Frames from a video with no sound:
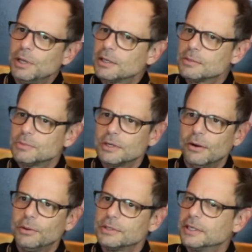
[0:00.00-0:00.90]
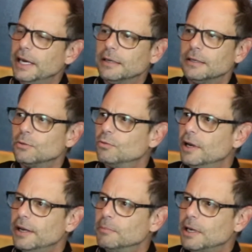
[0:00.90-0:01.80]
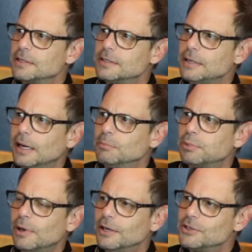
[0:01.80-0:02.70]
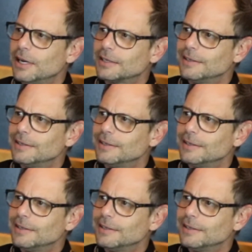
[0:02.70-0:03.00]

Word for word: Blossoms are always getting in the way of my side project.